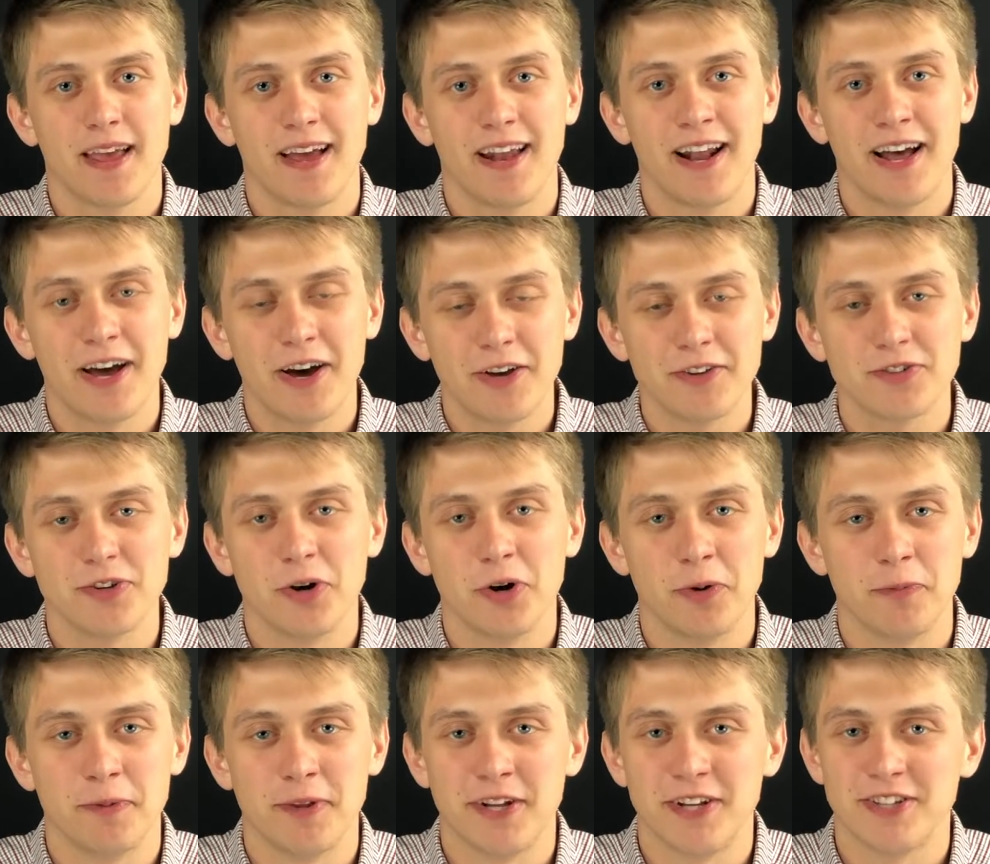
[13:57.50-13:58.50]
And I also
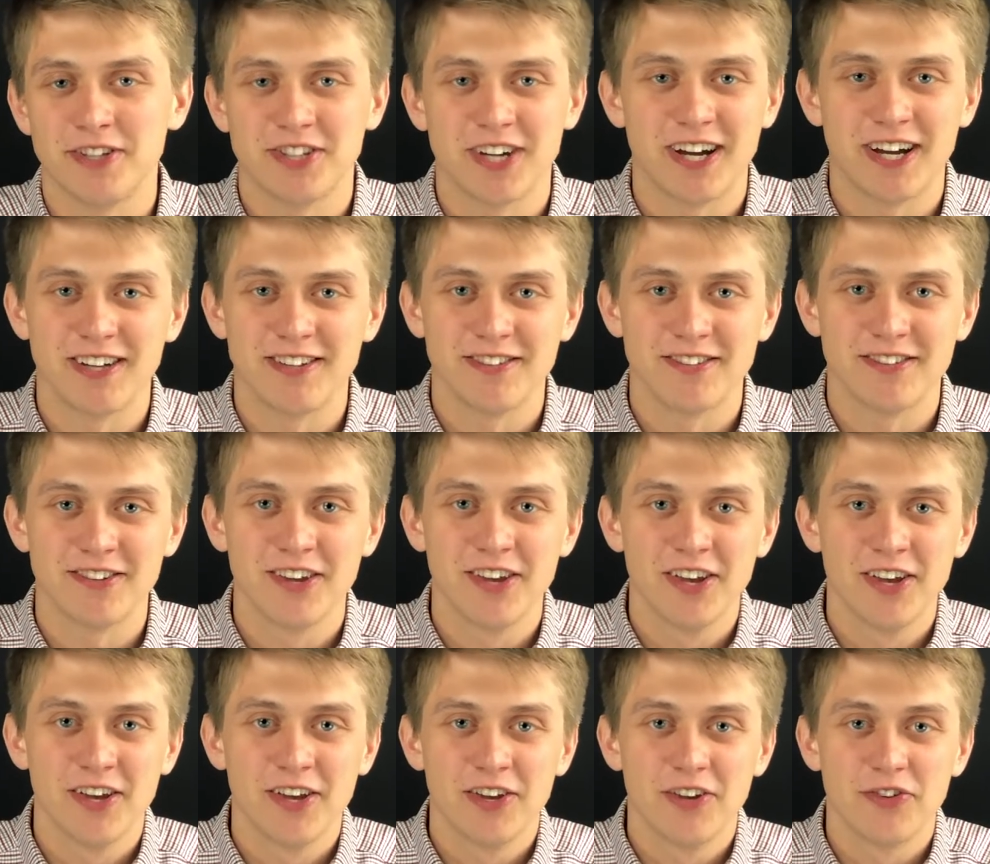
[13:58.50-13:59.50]
hope that it shines
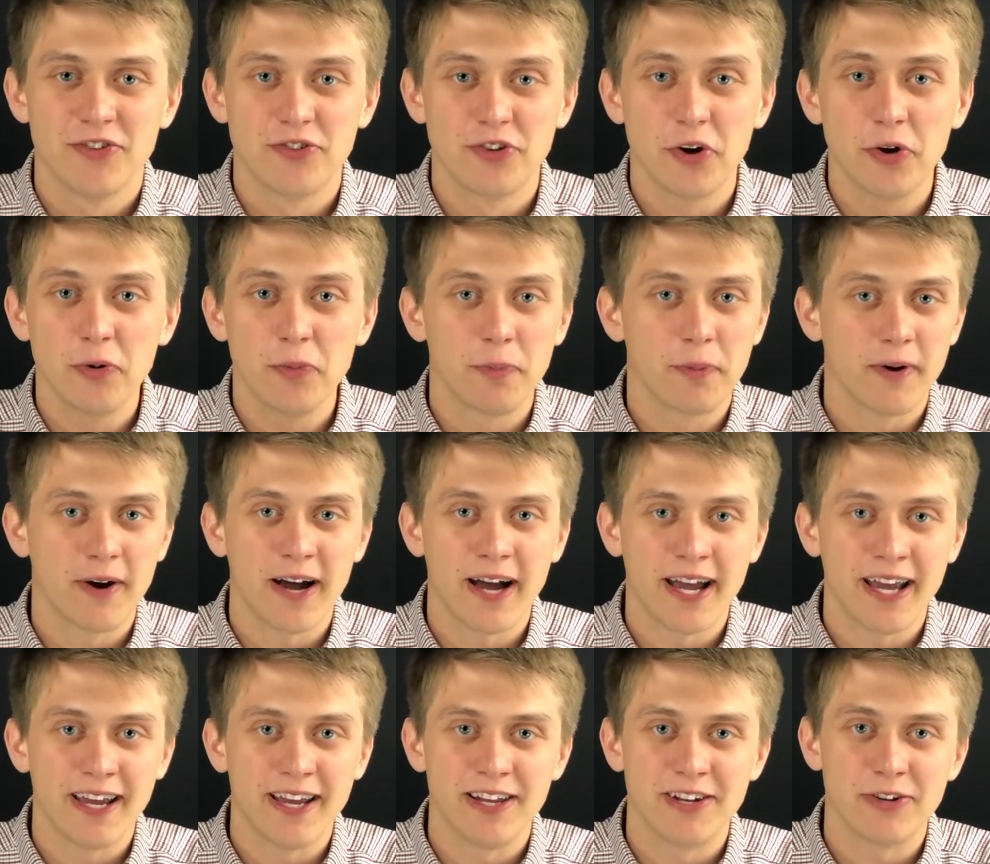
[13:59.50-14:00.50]
so
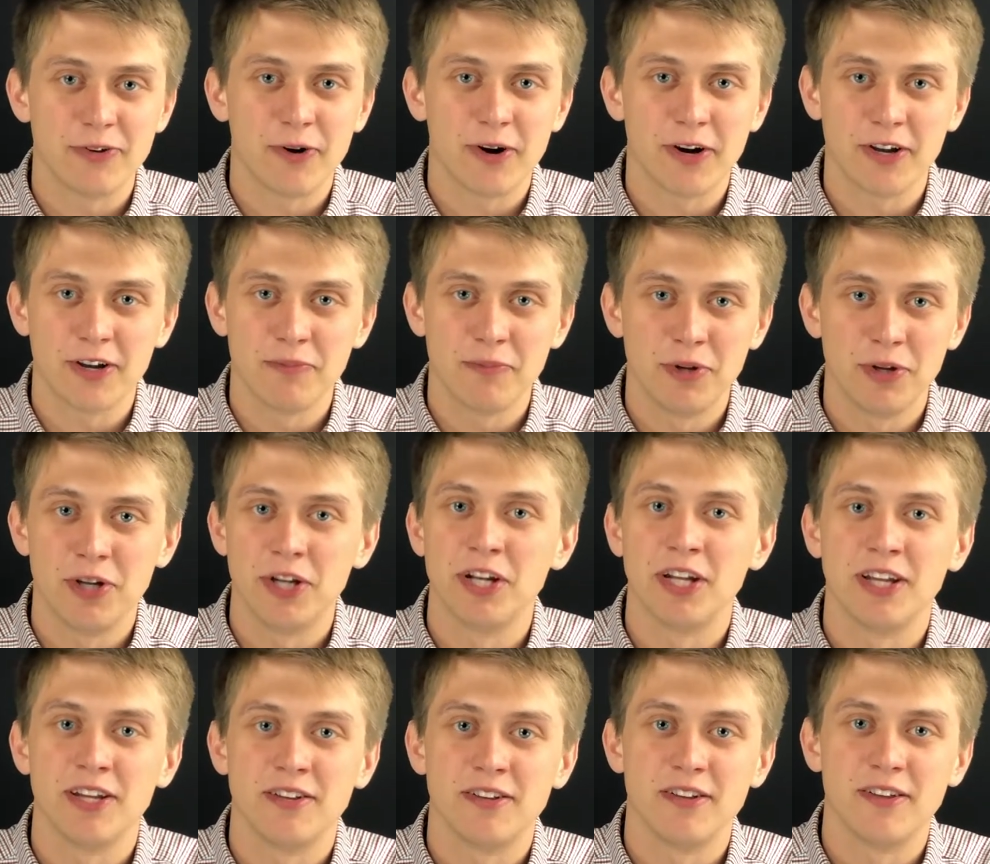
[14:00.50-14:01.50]
bright into our
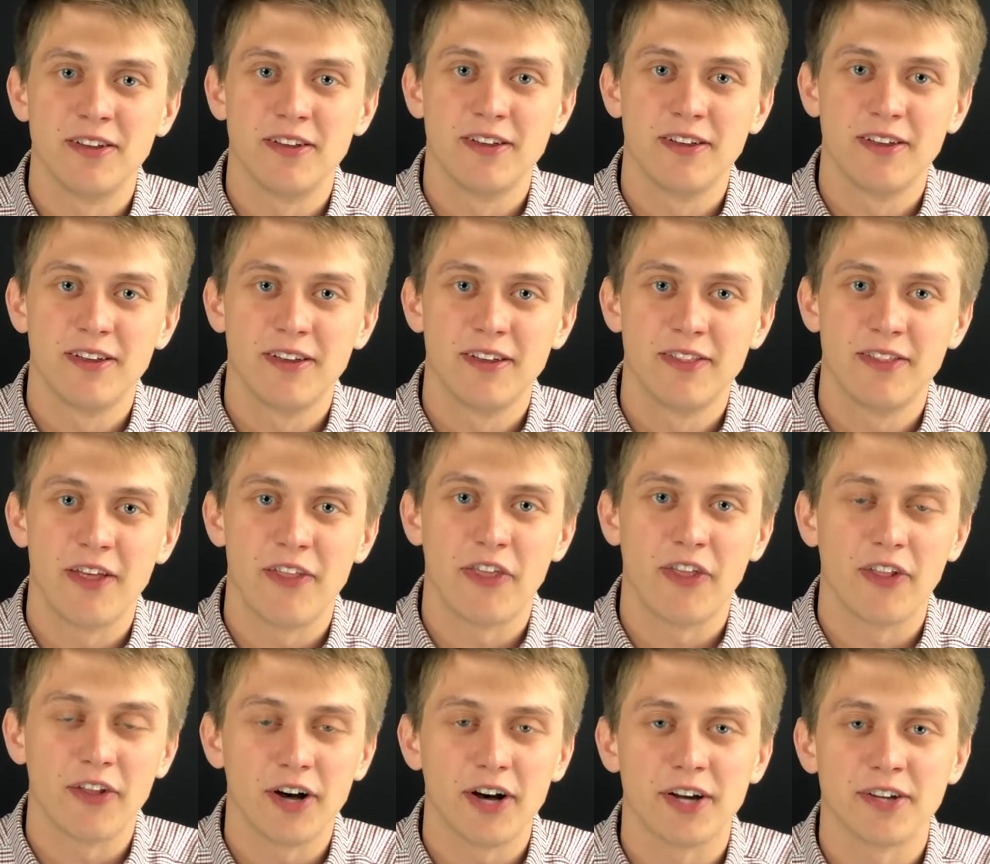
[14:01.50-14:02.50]
community that
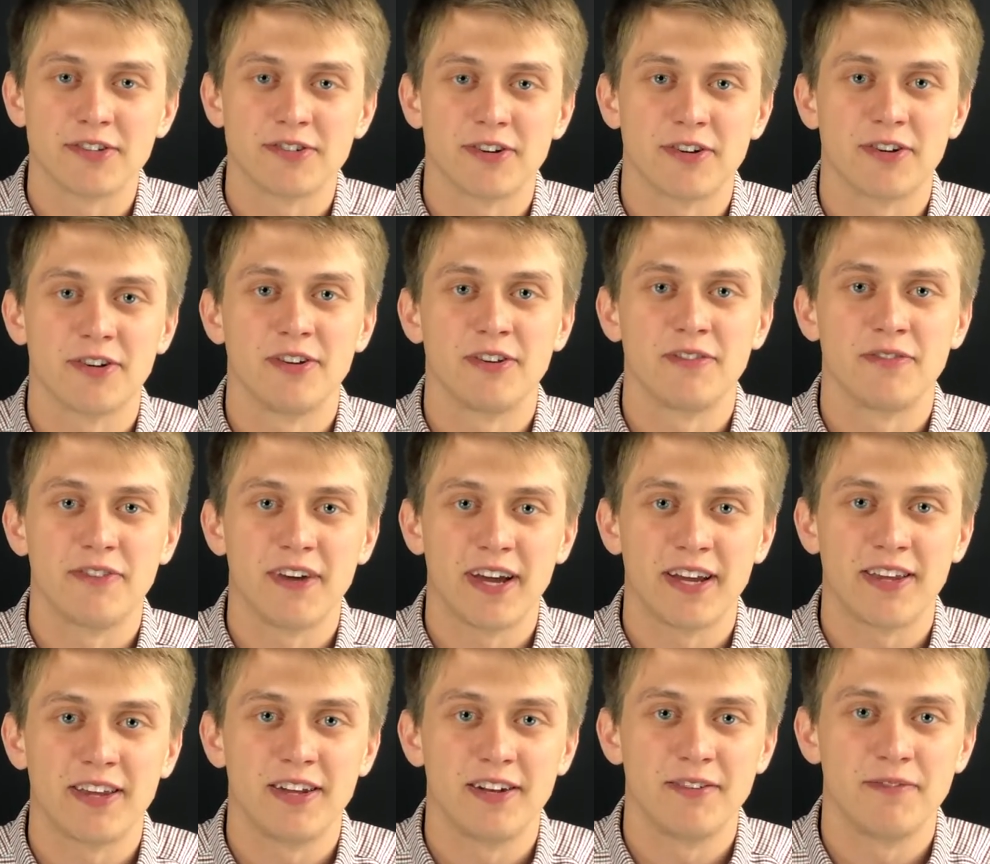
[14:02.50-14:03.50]
the lost are
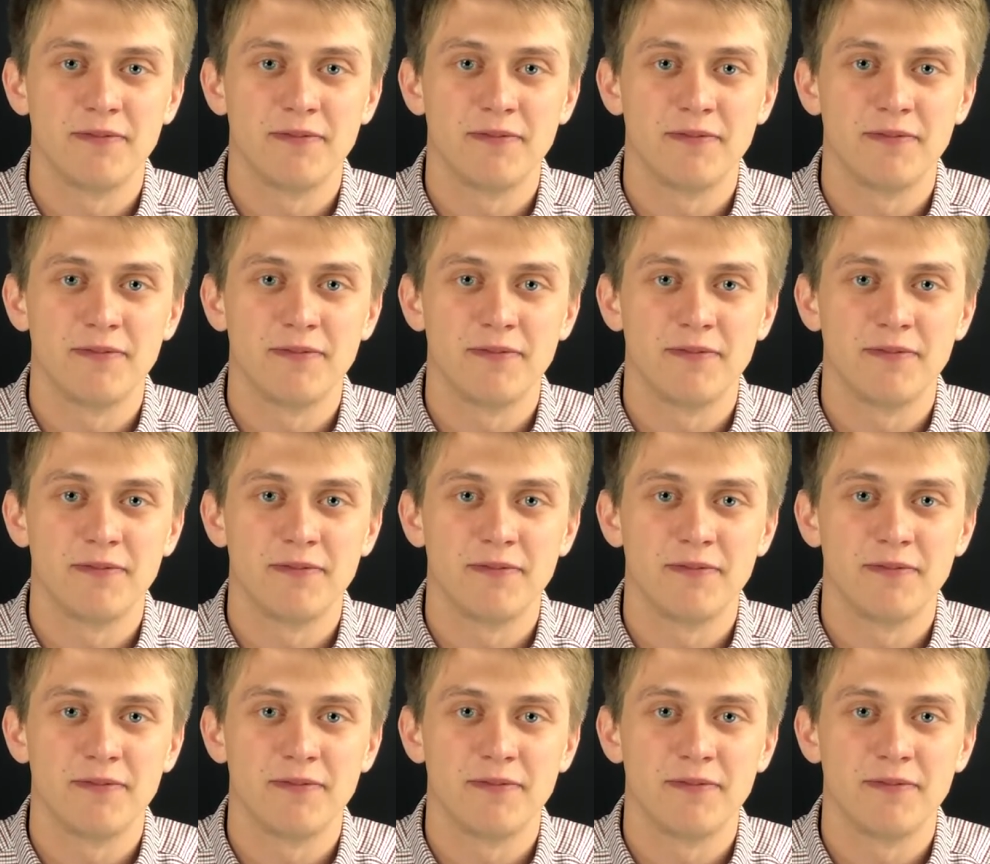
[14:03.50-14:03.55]
infected.